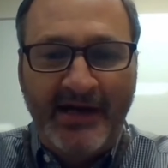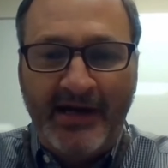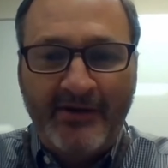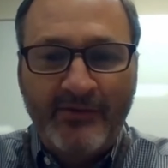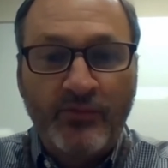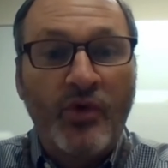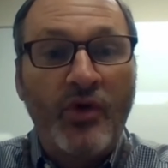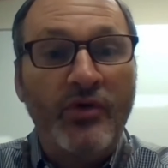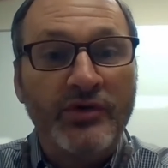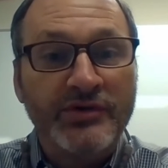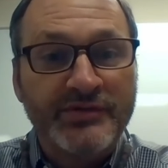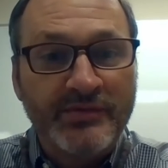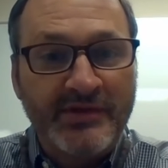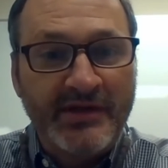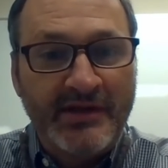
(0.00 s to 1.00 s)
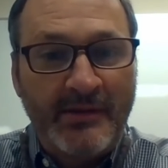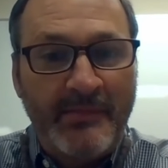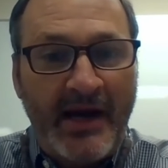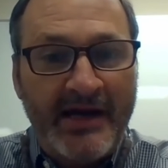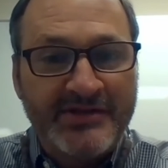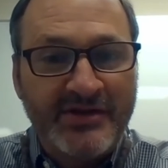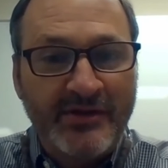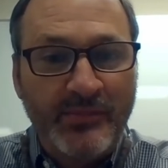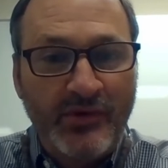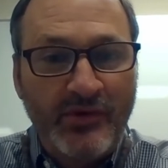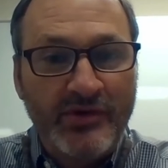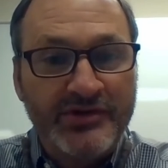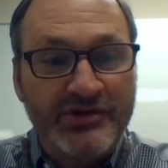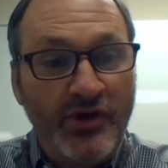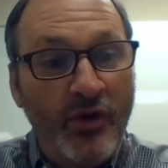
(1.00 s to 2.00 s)
roles within the Master
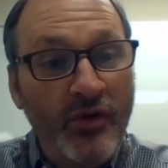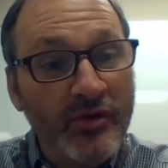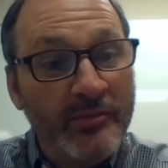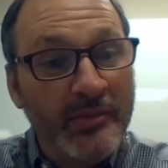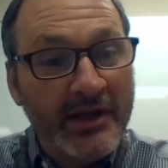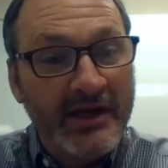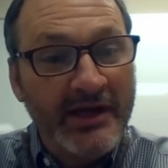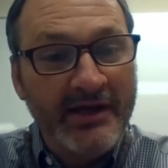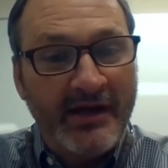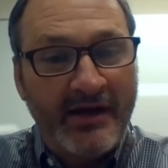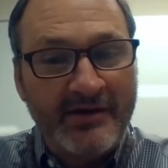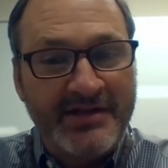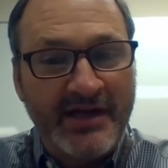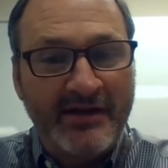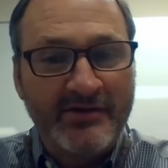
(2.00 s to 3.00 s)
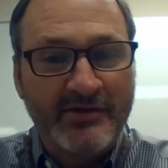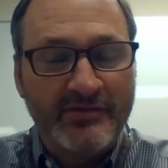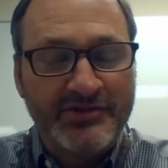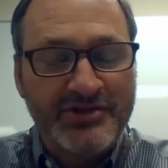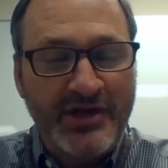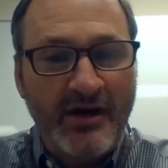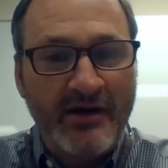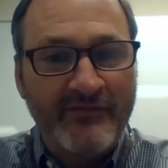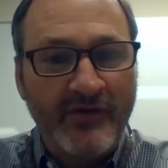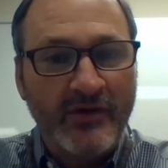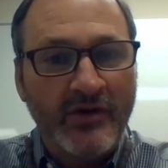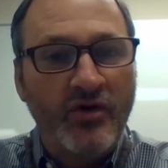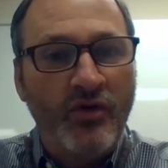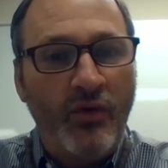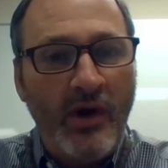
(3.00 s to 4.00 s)
Brewers, notably our technical chair
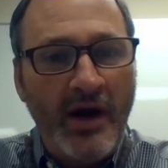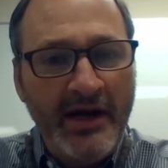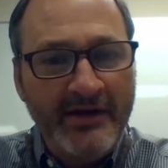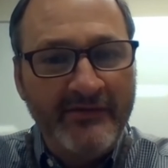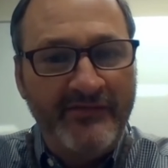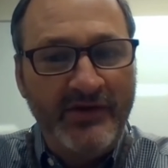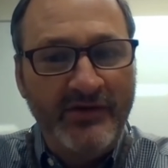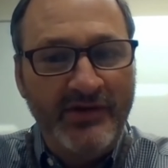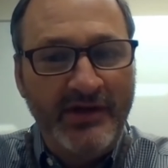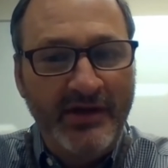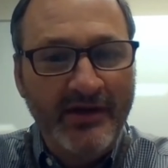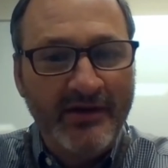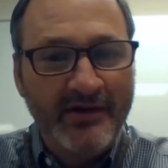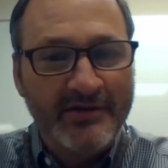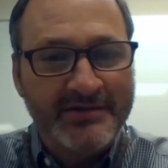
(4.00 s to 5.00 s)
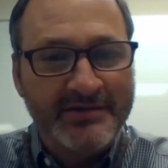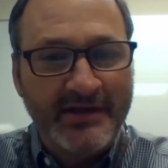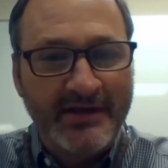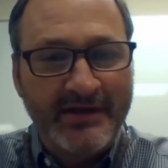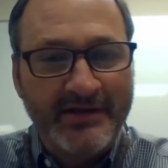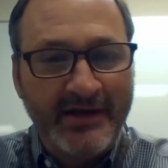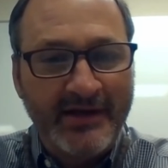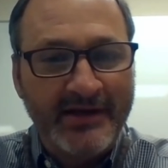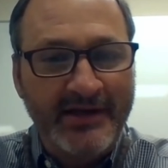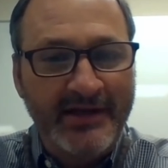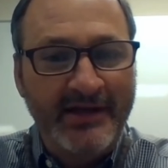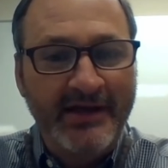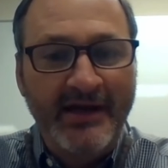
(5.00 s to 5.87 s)
for quite a few years, and he